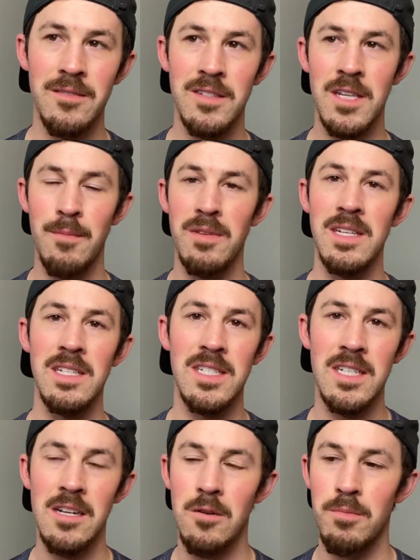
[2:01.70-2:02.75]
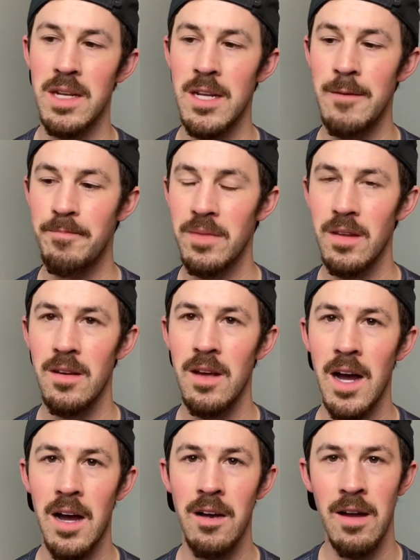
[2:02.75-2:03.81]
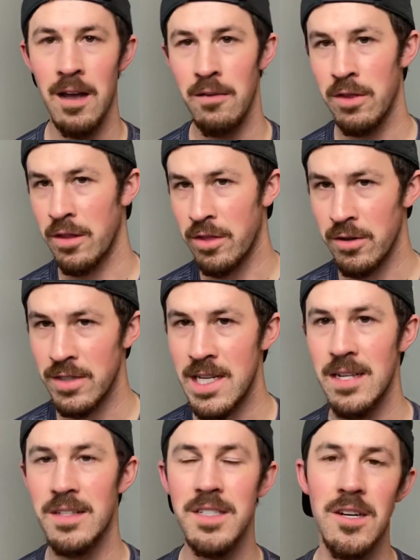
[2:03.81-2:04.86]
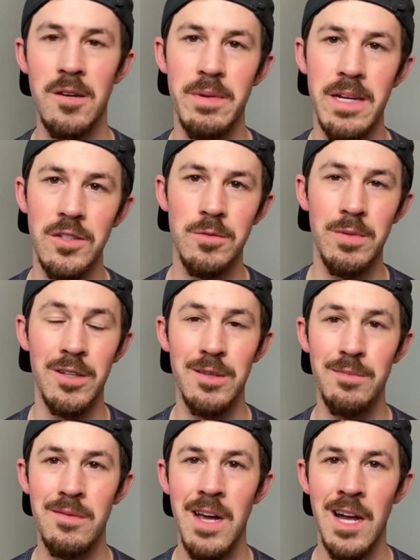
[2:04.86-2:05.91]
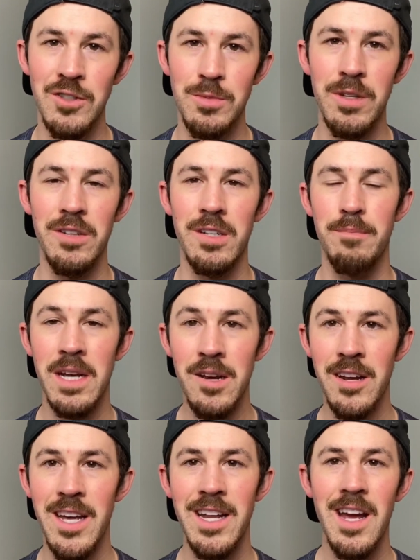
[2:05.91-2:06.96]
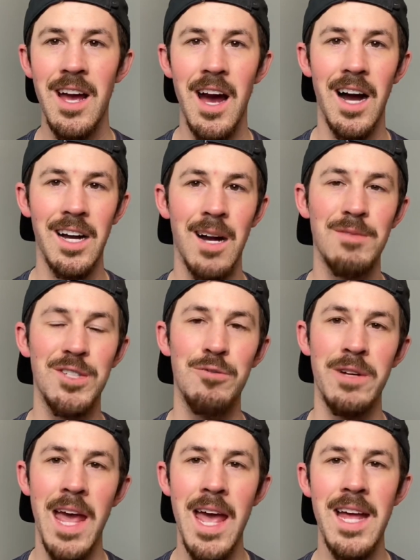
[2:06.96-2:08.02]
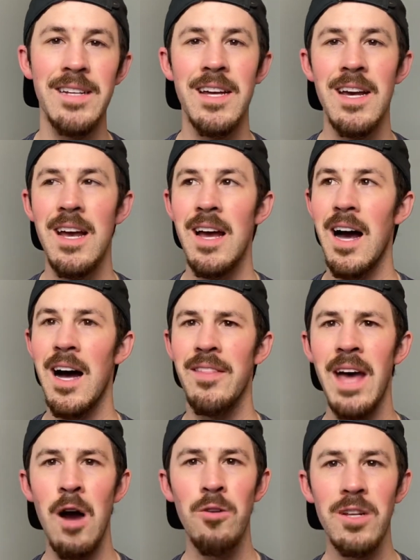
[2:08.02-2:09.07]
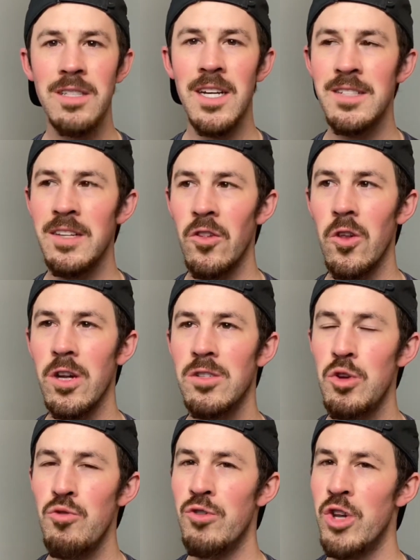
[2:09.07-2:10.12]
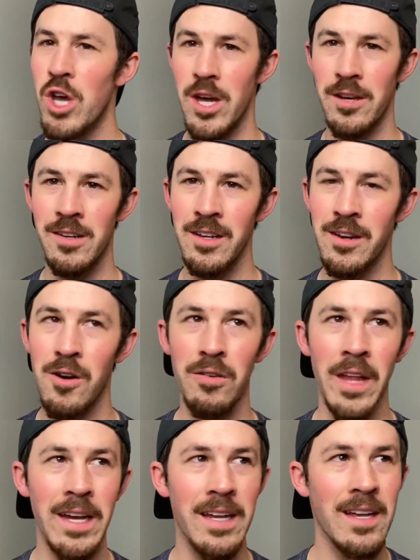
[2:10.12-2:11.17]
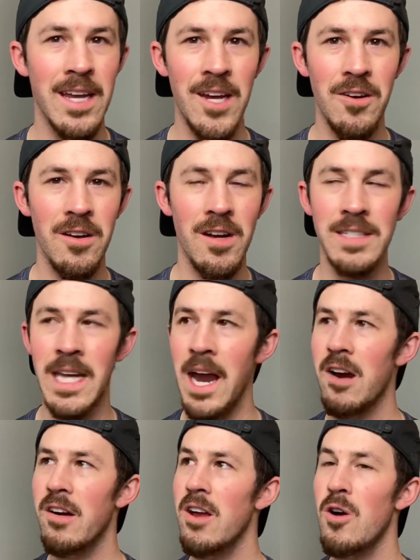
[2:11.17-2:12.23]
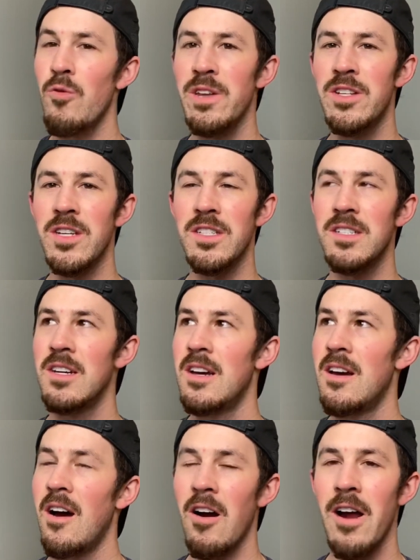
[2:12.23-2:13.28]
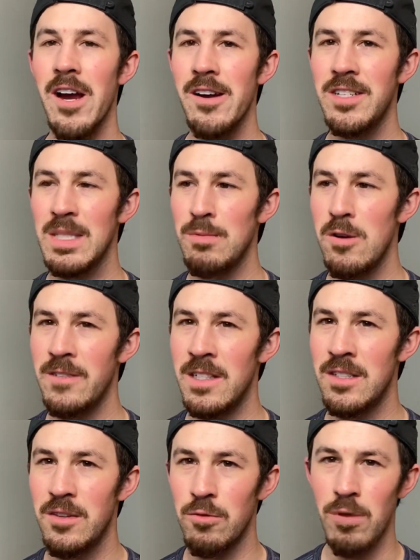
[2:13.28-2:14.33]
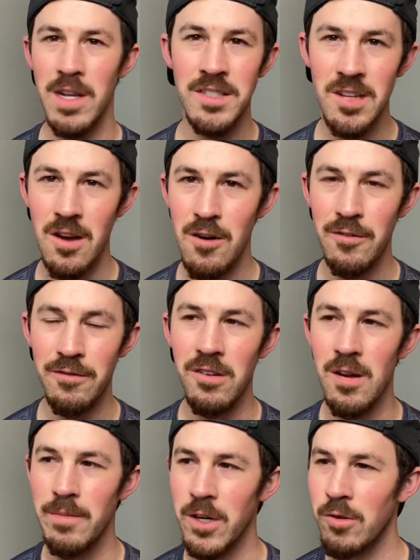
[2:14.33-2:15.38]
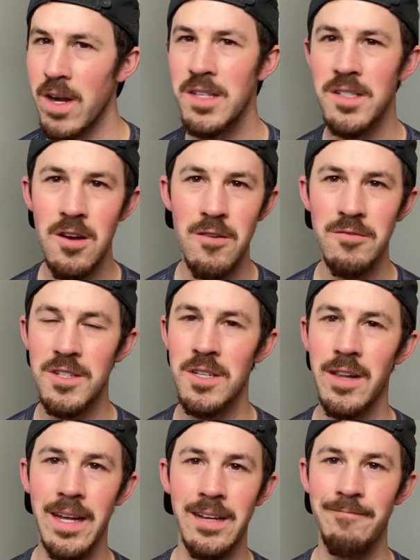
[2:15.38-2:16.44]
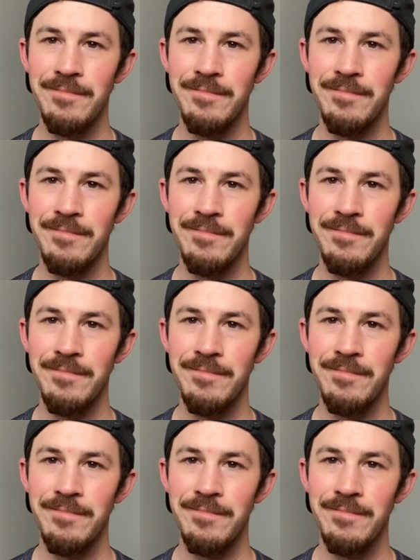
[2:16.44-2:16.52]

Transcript: some of these CRB, the 13th CRB eligibility period comes to an end, the outlook doesn't look too good. You know, like here in Ontario, our area just moved into the red zone from the gray zone. So like